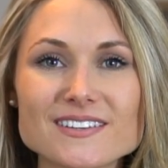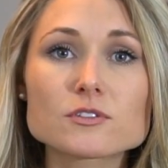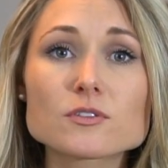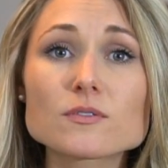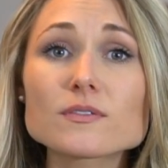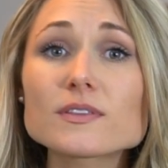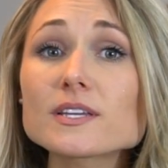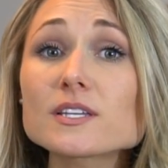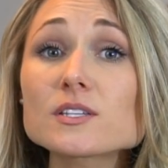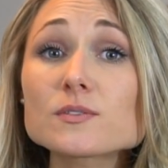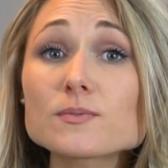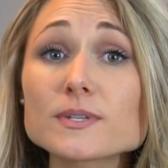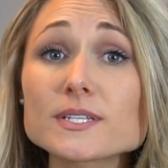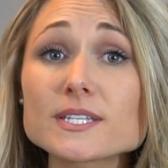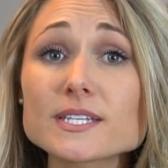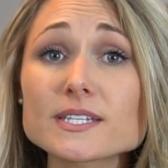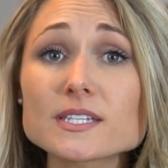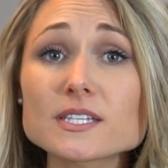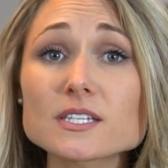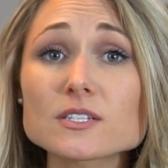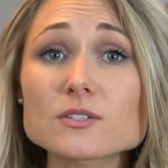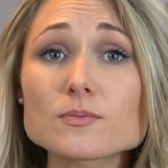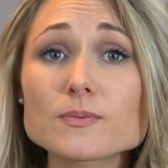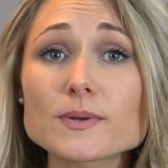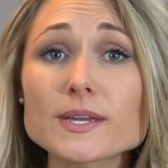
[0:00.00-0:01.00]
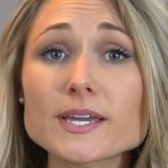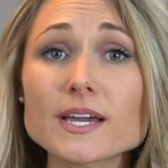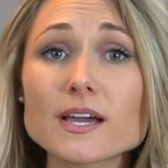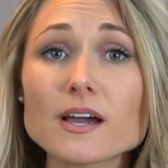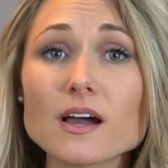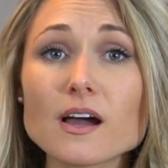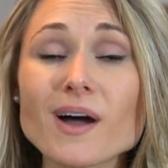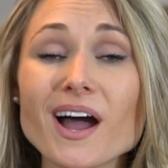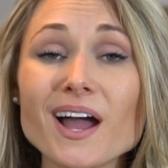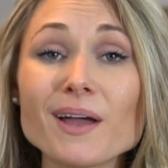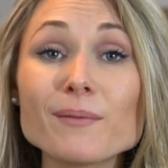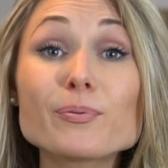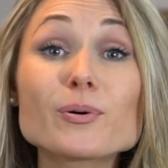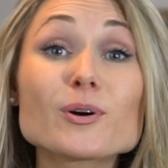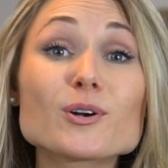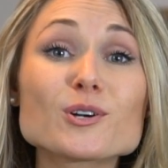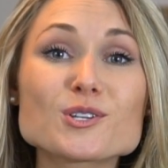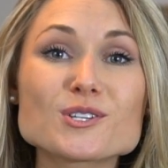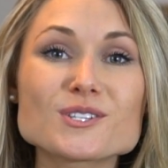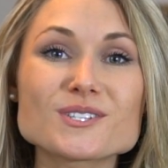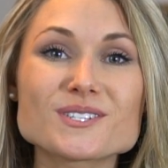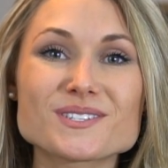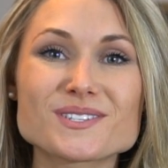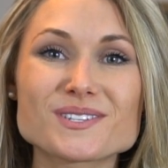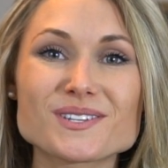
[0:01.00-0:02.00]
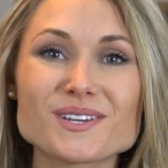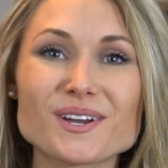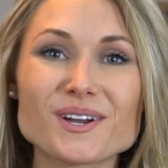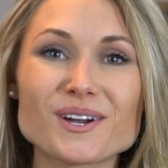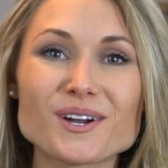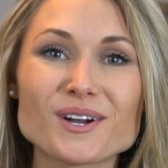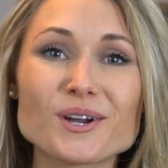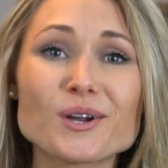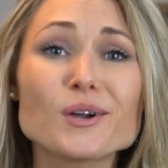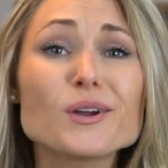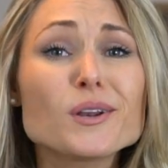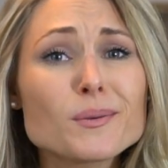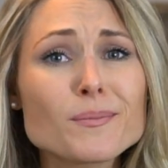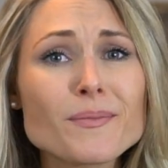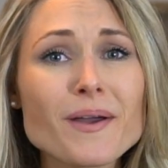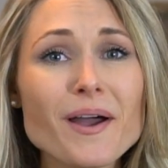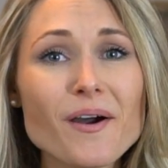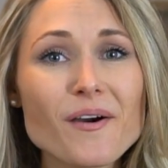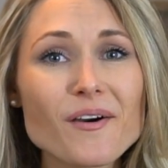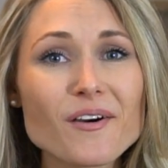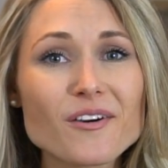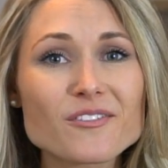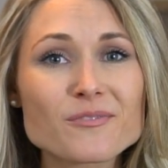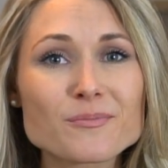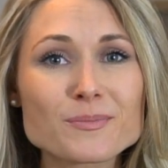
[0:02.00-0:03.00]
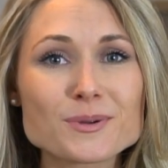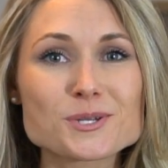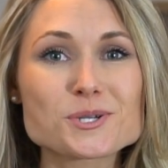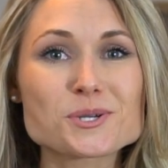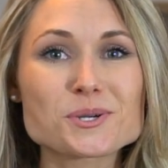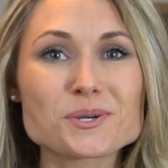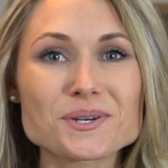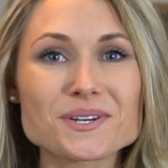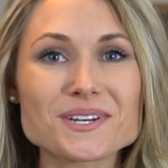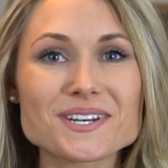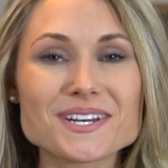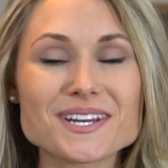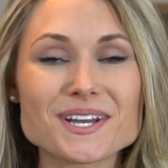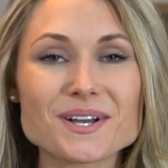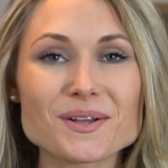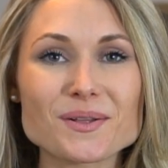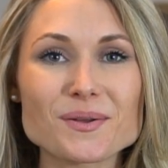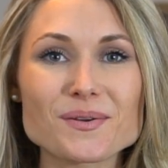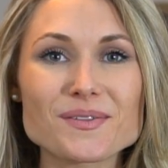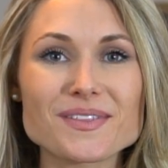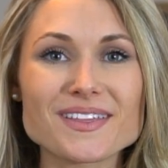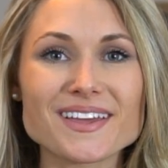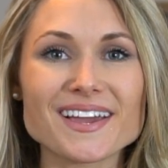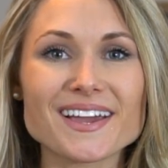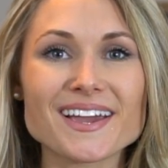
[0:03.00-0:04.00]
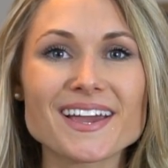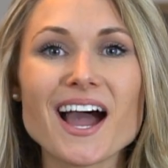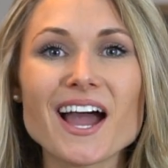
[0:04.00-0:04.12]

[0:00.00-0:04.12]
So things we did this week, I purchased a good amount of maternity clothing.